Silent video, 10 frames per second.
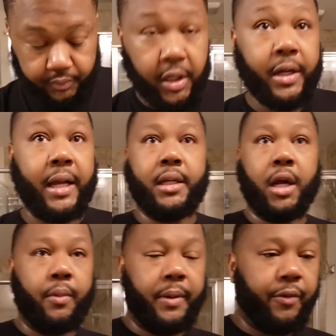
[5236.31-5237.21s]
Okay,
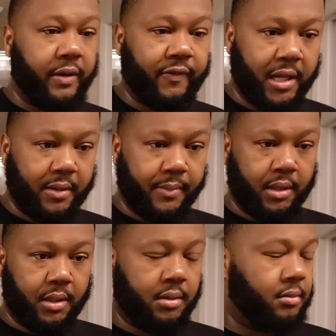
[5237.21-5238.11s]
don't be rough like
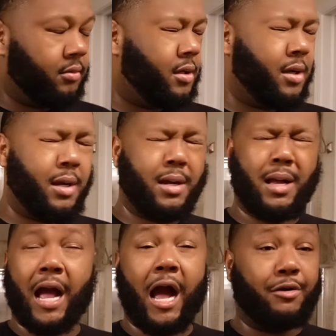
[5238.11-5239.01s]
me.
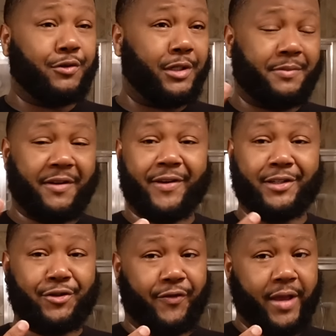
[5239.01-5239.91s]
I was washing my
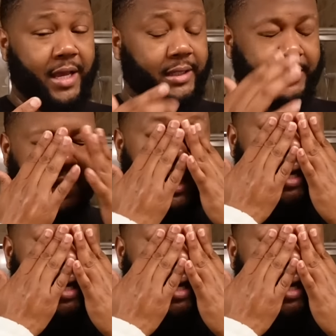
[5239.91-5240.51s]
face too fast. I